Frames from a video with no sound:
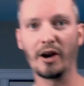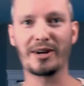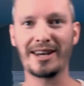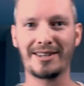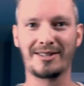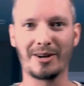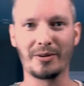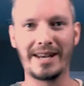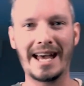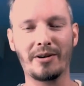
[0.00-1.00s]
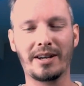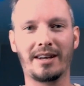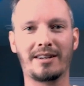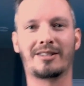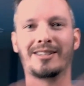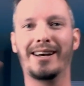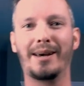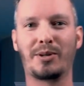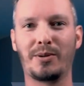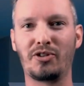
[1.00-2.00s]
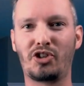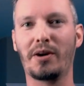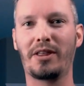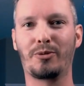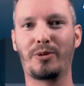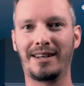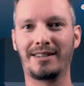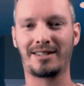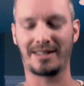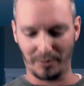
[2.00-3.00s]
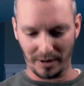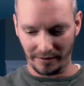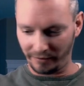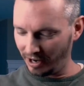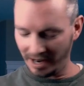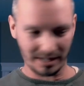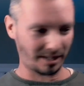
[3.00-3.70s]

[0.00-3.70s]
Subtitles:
Okay, so now it is time to enjoy the wings that we have got.